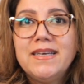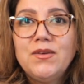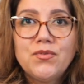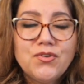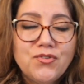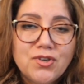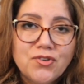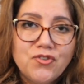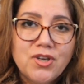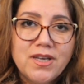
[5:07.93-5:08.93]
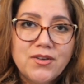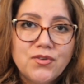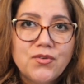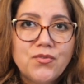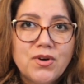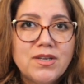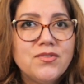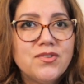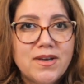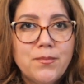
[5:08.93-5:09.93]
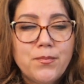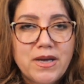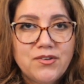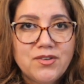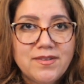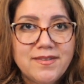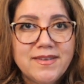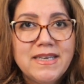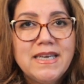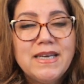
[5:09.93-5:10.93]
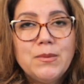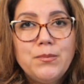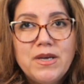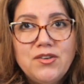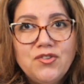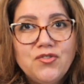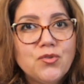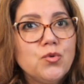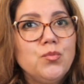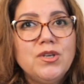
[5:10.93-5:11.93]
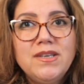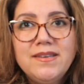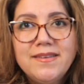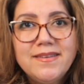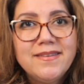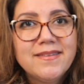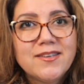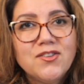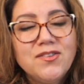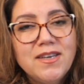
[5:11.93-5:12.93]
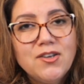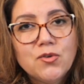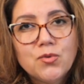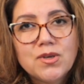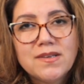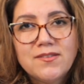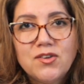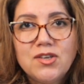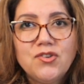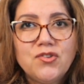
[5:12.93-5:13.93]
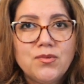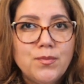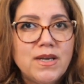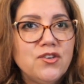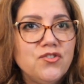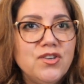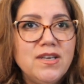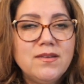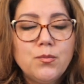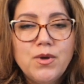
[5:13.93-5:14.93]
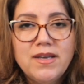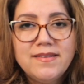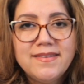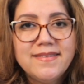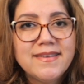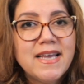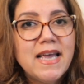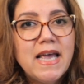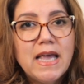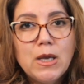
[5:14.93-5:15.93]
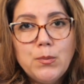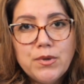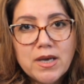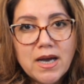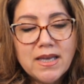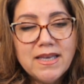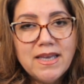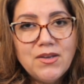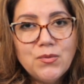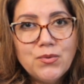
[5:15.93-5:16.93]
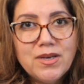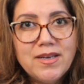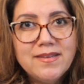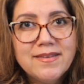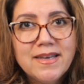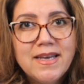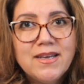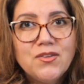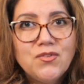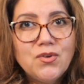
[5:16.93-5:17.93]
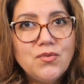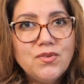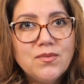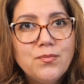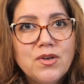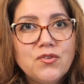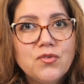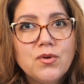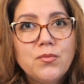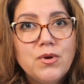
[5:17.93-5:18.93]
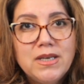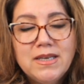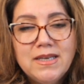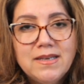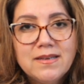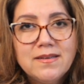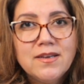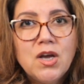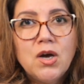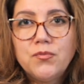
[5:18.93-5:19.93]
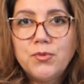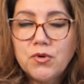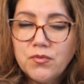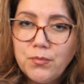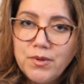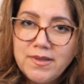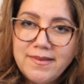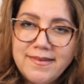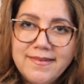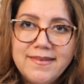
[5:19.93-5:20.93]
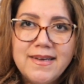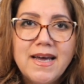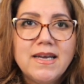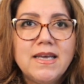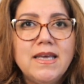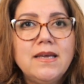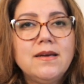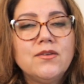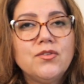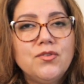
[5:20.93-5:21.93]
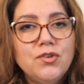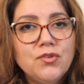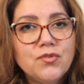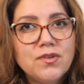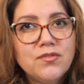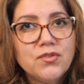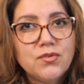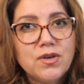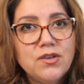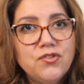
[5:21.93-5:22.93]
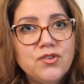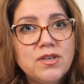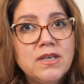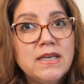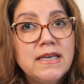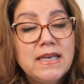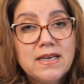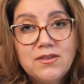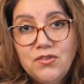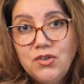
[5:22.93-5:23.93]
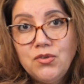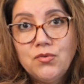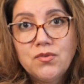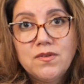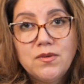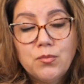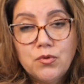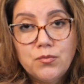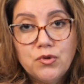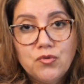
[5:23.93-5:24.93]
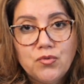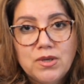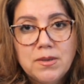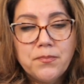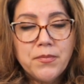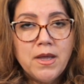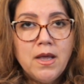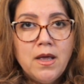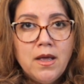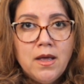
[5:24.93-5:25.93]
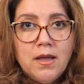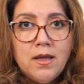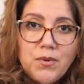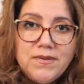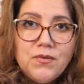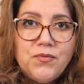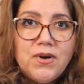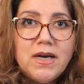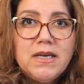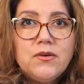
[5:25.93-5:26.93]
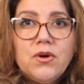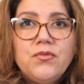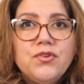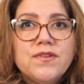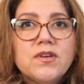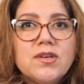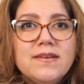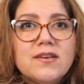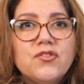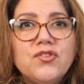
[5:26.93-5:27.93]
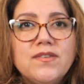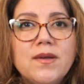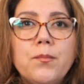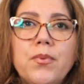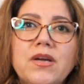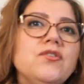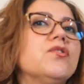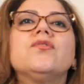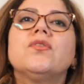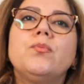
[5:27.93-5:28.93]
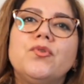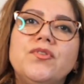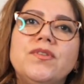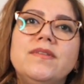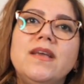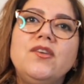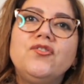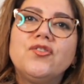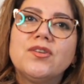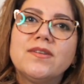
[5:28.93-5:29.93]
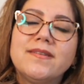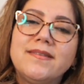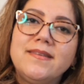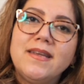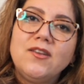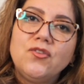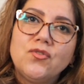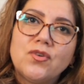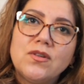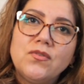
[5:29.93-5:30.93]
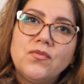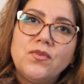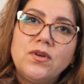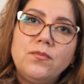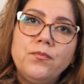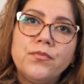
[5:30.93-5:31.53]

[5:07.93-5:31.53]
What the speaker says: infrastructure, and runtime patterns. Managed Kubernetes, container orchestration, managed databases, API gateways, service mesh when needed, observability stack, and continuous integration and continuous deployment tooling. Specify reference architectures and patterns, representational state transfer,